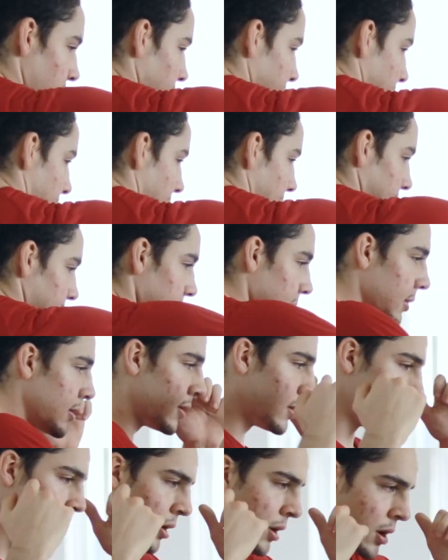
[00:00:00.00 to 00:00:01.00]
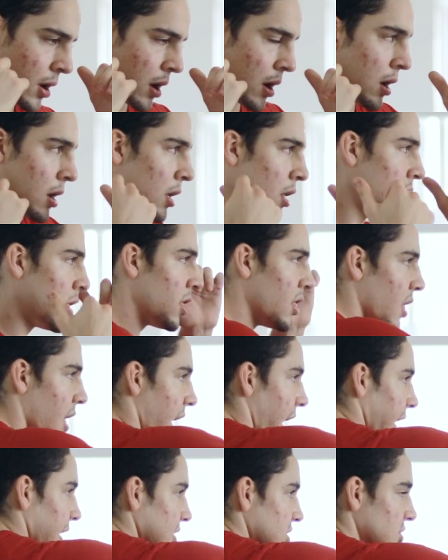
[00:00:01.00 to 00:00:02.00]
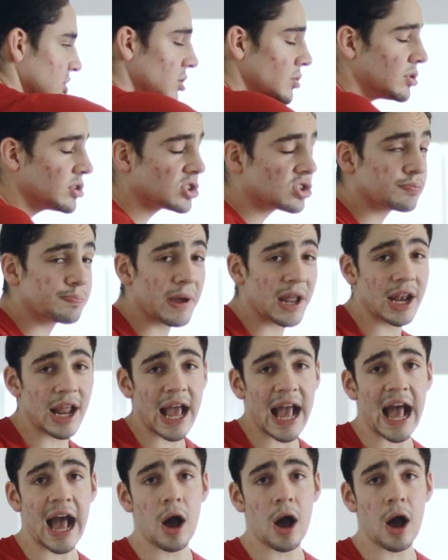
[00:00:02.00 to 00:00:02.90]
that. So you can spend